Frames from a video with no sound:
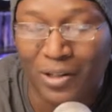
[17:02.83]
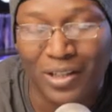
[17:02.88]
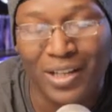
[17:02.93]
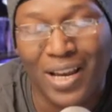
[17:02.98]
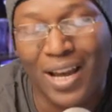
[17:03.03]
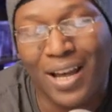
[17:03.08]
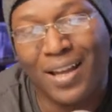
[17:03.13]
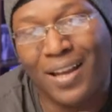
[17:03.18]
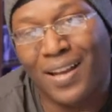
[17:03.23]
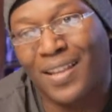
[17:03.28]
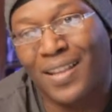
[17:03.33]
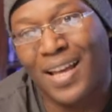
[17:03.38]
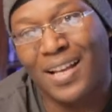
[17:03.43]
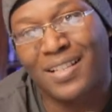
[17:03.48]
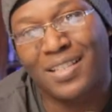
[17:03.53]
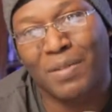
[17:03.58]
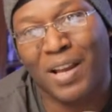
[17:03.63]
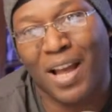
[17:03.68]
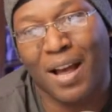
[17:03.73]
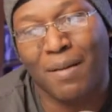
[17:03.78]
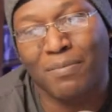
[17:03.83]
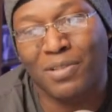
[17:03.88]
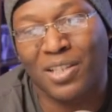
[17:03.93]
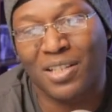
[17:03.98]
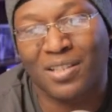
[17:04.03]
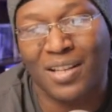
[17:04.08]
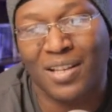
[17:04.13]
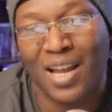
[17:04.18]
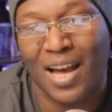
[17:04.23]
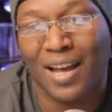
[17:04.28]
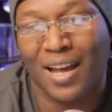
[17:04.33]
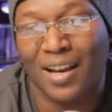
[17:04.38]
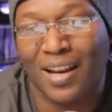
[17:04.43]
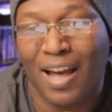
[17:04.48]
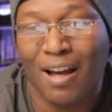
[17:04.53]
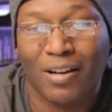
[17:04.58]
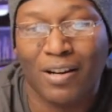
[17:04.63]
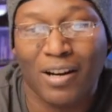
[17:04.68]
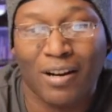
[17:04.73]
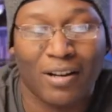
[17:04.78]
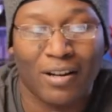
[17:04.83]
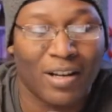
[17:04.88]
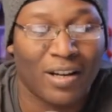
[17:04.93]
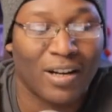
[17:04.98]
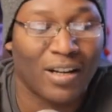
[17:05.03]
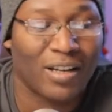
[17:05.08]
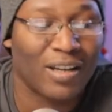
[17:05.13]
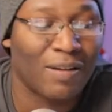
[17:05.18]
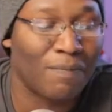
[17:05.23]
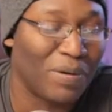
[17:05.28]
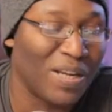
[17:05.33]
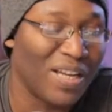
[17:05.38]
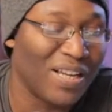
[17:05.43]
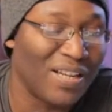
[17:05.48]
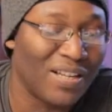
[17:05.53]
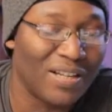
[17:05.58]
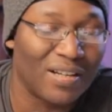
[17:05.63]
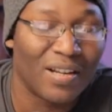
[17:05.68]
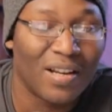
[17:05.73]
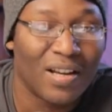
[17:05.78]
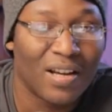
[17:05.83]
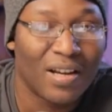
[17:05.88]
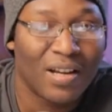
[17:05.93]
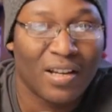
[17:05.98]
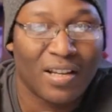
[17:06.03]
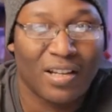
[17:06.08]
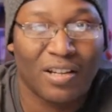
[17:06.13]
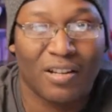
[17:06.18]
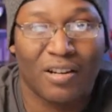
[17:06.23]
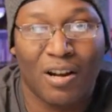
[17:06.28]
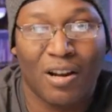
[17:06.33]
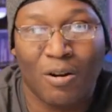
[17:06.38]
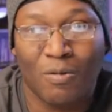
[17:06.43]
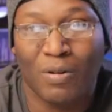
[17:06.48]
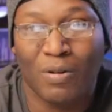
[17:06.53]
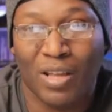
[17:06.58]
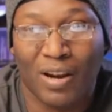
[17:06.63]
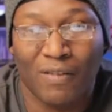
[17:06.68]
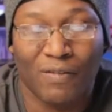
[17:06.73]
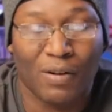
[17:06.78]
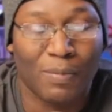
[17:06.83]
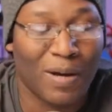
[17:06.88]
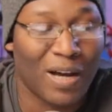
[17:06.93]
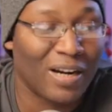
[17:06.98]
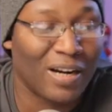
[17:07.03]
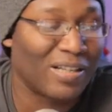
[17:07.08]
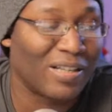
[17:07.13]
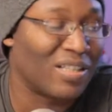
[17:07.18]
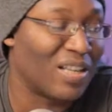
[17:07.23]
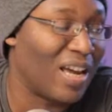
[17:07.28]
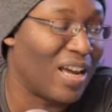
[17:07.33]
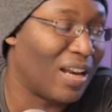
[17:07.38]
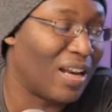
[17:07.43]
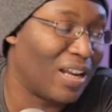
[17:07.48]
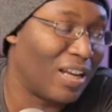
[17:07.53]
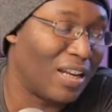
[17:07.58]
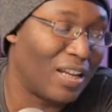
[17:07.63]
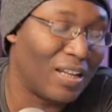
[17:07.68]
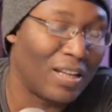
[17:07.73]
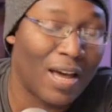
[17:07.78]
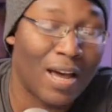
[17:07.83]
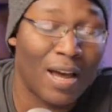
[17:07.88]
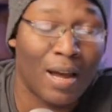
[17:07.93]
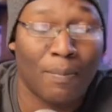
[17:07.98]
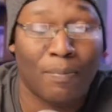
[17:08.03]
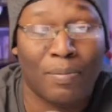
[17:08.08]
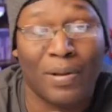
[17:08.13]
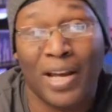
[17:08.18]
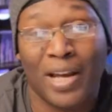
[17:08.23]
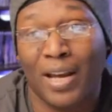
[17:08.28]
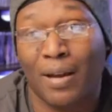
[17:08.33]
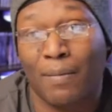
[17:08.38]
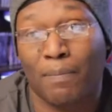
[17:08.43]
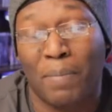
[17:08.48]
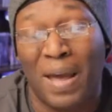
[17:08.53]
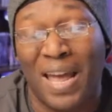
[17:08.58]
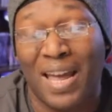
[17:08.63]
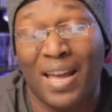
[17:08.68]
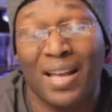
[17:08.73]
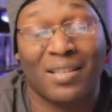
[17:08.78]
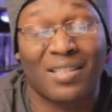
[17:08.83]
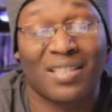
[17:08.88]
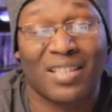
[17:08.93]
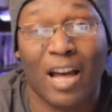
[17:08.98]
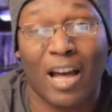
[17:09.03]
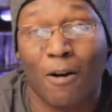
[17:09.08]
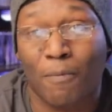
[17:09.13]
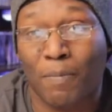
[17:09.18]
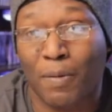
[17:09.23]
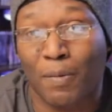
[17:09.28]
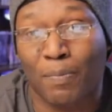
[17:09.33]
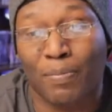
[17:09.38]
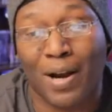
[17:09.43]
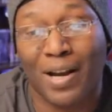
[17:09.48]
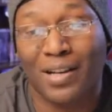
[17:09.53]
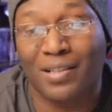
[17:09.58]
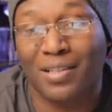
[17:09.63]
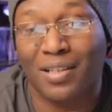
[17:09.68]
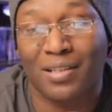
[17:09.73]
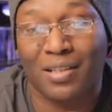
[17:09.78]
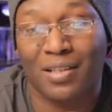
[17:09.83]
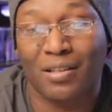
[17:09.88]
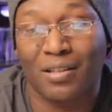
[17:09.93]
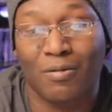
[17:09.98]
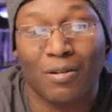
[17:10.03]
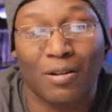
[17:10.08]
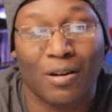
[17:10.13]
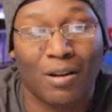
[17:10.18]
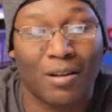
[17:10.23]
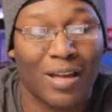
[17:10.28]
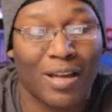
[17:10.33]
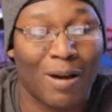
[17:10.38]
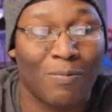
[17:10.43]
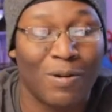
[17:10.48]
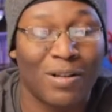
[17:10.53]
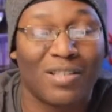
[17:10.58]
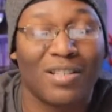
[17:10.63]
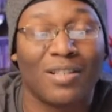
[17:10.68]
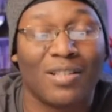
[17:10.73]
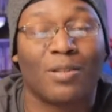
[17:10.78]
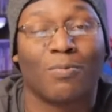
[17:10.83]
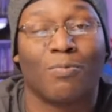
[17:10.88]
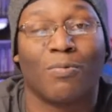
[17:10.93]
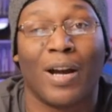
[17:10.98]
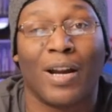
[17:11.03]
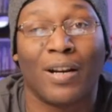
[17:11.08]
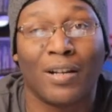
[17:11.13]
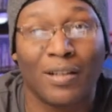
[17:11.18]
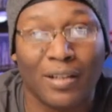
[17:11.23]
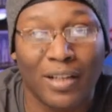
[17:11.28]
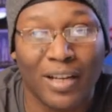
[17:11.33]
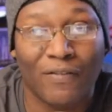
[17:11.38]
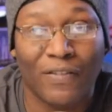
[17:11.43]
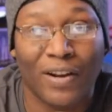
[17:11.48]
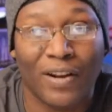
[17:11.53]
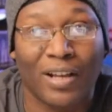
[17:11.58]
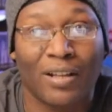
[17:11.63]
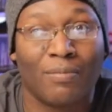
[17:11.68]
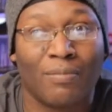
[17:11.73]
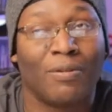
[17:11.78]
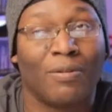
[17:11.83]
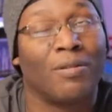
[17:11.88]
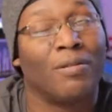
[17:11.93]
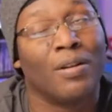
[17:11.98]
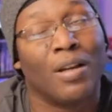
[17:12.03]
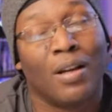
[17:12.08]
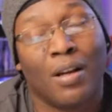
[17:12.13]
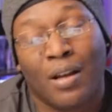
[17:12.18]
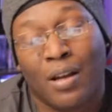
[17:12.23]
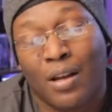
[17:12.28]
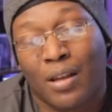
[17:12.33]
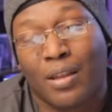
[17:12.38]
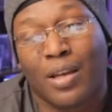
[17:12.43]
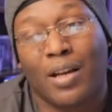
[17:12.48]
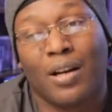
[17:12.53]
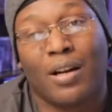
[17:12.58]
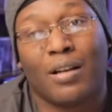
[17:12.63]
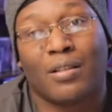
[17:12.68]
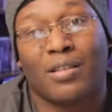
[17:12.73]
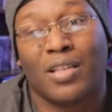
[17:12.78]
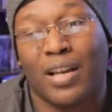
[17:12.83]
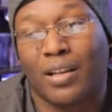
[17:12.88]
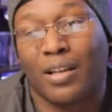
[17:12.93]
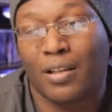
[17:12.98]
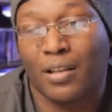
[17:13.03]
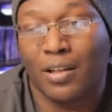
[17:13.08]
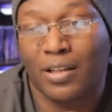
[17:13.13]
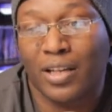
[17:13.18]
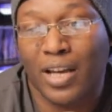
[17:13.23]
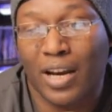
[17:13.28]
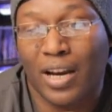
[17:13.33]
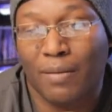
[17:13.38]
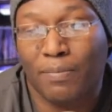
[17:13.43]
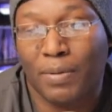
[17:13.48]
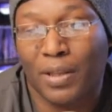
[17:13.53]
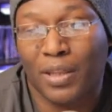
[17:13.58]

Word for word: Yeah, and that's me. I'm just not out here gonna compete, you know, with everybody standing in line, plant, paying scalper prices and doing all that. Once it's readily available, then I'll take a look at it.